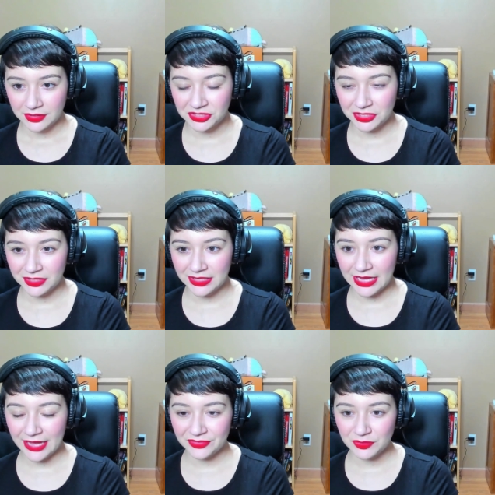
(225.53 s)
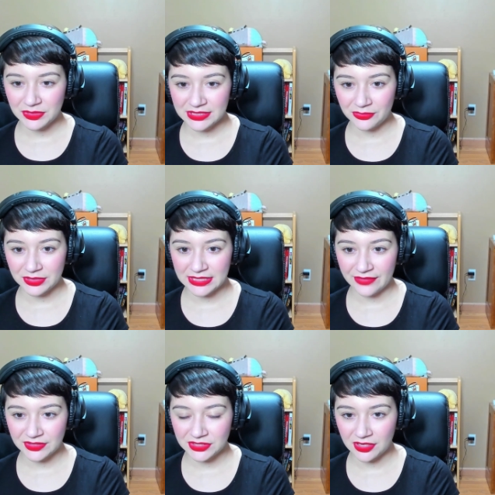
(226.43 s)
Is she gonna have to be someone's
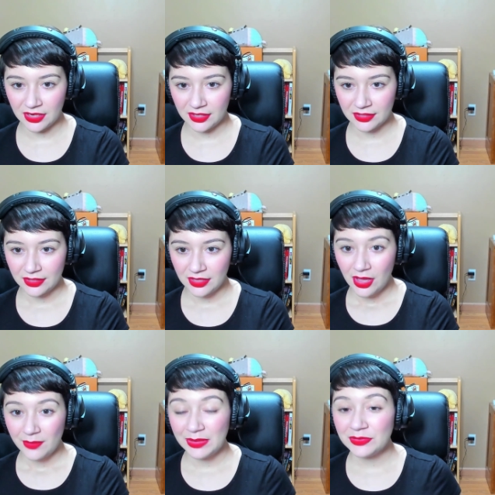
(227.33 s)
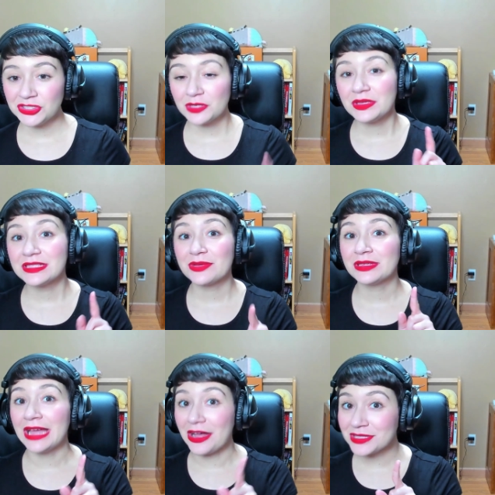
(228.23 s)
avatar? Maybe she could be
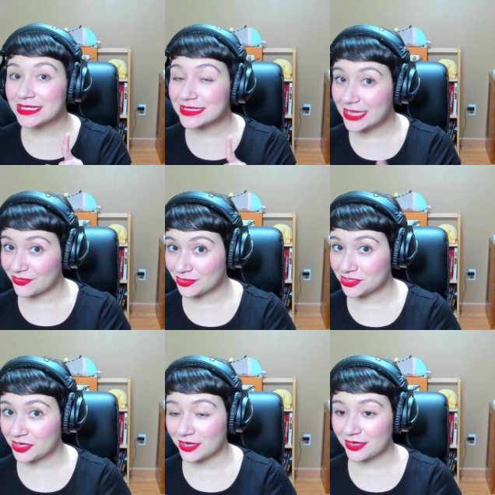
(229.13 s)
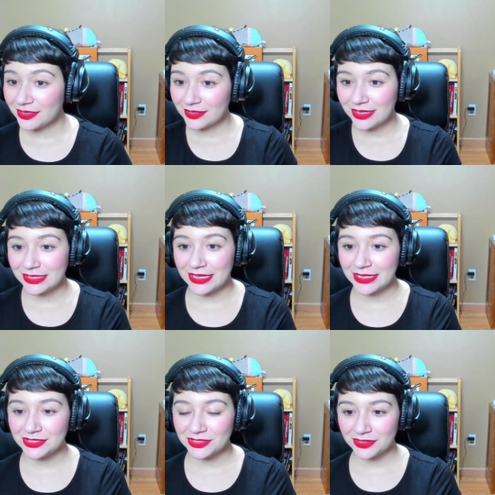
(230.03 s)
someone else's avatar. A
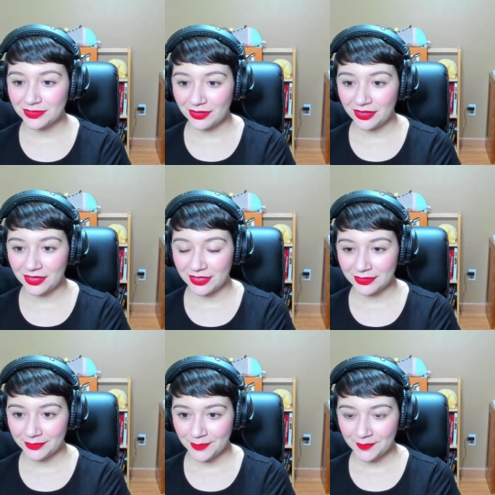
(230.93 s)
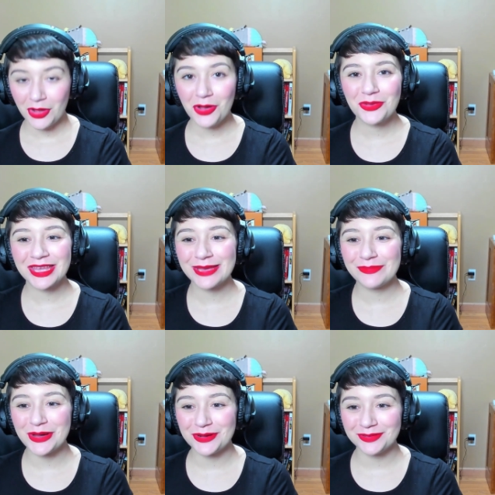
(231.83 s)
nicer god. Oh, the
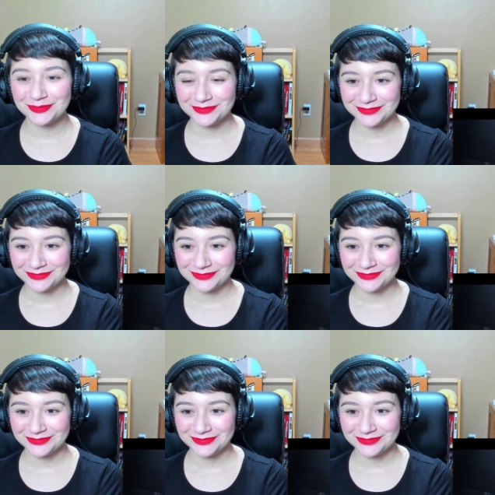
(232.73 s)
hippo!